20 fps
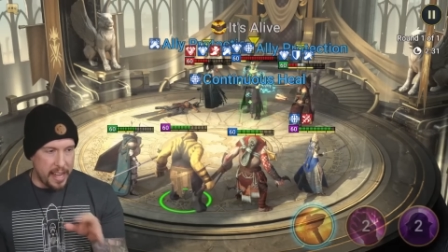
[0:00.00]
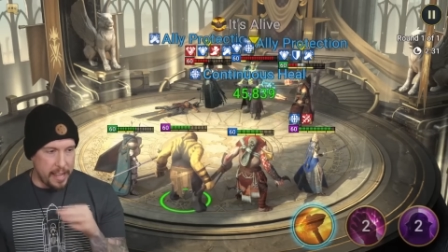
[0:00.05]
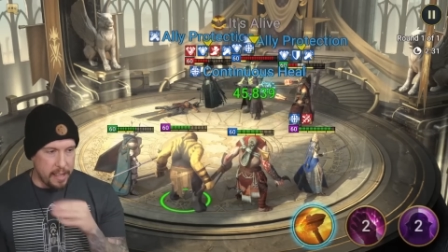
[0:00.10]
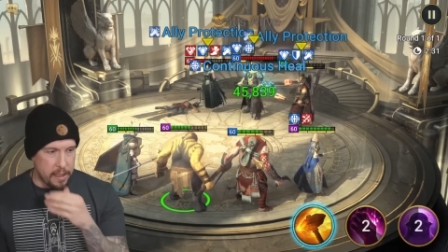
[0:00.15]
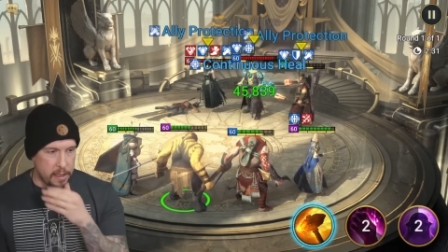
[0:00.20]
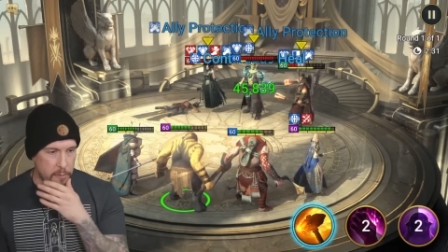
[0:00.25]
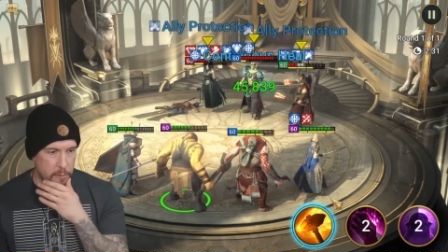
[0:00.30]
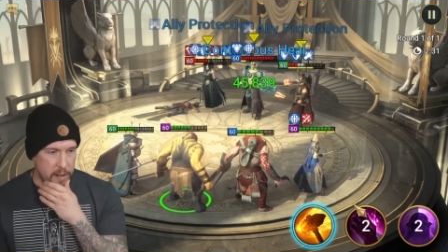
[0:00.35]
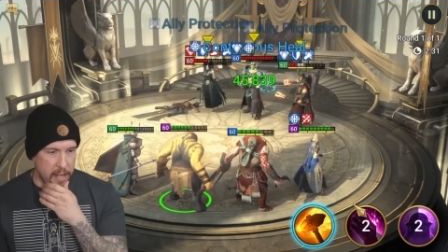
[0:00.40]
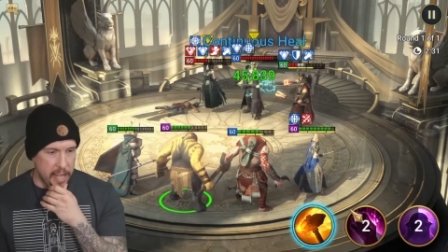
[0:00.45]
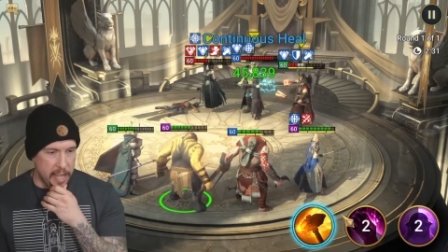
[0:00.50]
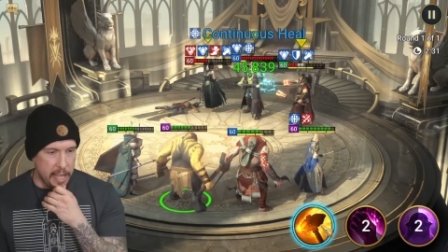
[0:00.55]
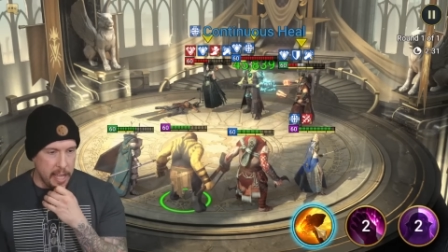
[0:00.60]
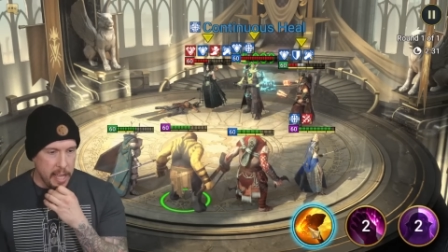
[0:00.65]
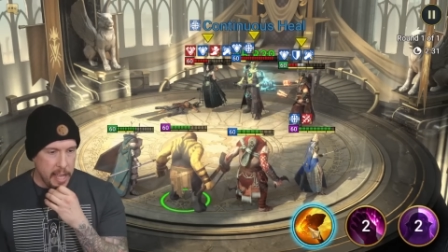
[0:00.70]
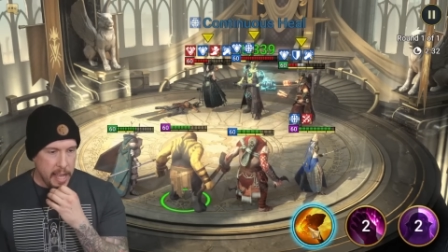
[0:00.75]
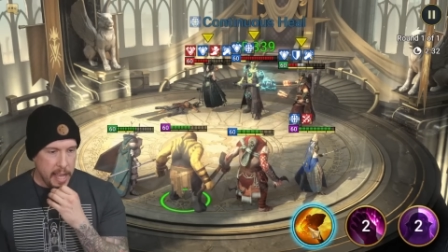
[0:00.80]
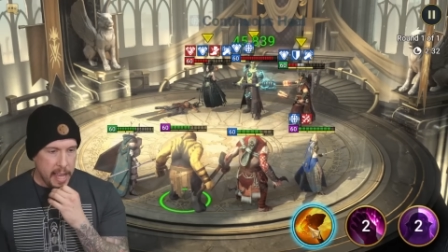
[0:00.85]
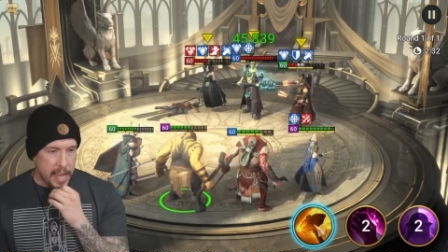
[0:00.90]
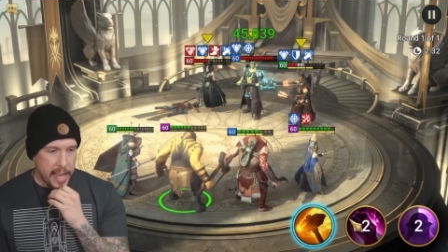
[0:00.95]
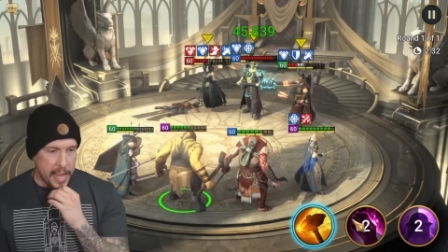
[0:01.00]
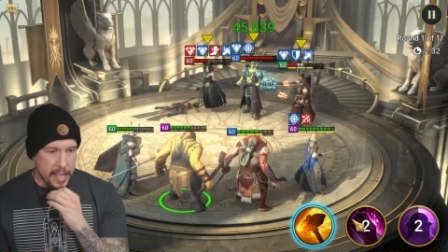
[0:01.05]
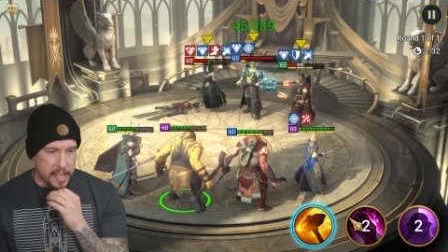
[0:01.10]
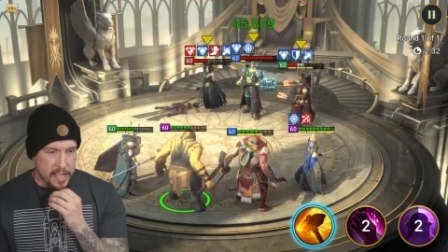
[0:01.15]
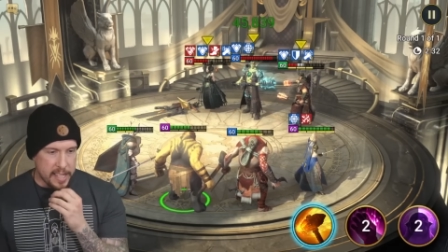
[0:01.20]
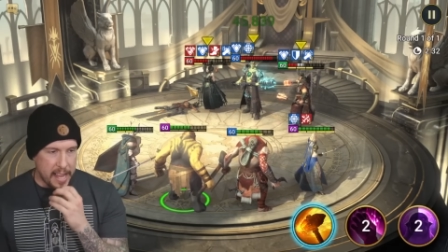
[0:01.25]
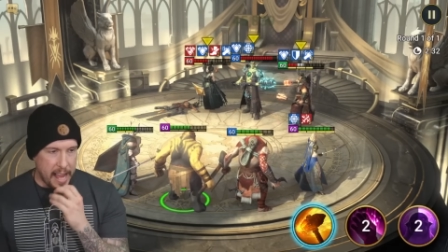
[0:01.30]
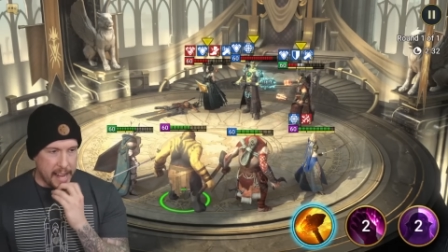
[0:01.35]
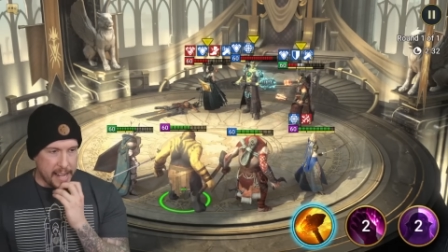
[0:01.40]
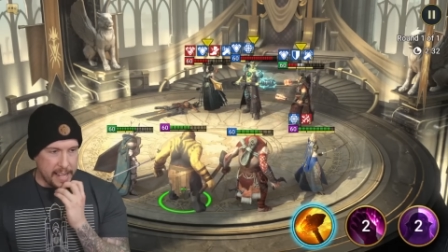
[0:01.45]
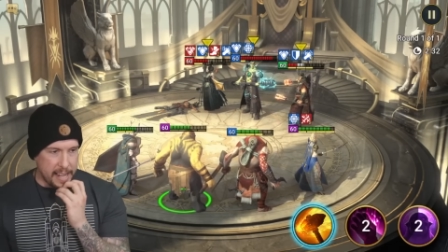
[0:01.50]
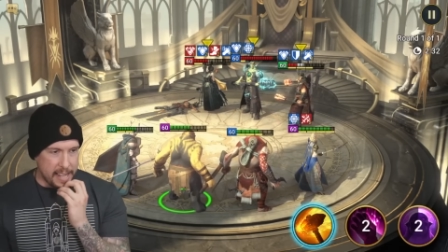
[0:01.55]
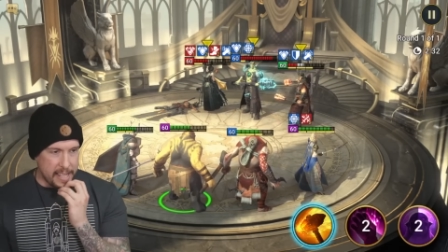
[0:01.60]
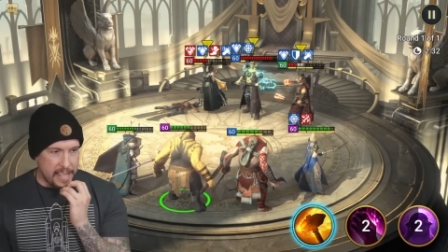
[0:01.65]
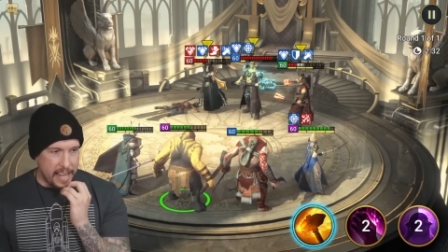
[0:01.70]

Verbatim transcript: A3 and Stag Knight's